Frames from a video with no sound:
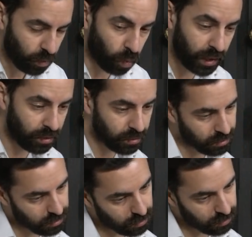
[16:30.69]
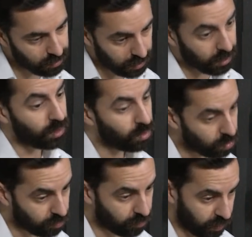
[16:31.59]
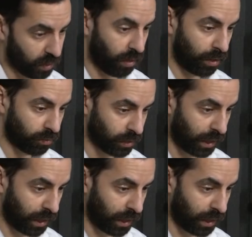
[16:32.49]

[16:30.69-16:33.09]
When did you figure out